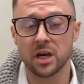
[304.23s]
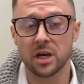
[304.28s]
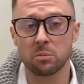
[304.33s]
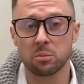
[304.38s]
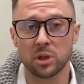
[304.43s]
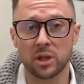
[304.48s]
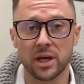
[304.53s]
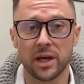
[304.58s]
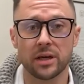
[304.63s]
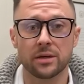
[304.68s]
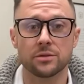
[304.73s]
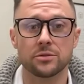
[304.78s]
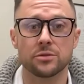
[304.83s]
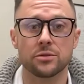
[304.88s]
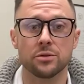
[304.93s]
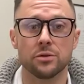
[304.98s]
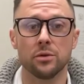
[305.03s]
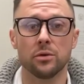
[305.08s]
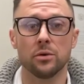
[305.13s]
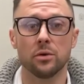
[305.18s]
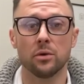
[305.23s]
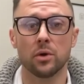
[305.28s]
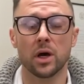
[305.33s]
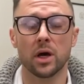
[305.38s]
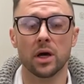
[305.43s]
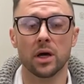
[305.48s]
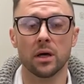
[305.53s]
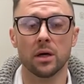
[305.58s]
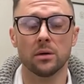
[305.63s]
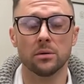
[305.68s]
I plan
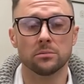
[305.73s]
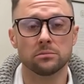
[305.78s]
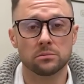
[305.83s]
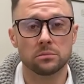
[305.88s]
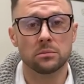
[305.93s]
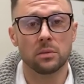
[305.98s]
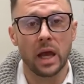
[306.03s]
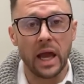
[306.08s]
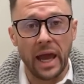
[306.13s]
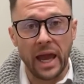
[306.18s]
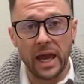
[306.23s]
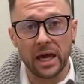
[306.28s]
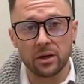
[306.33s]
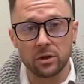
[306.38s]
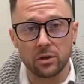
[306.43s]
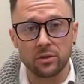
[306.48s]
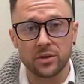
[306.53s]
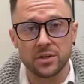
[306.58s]
to handle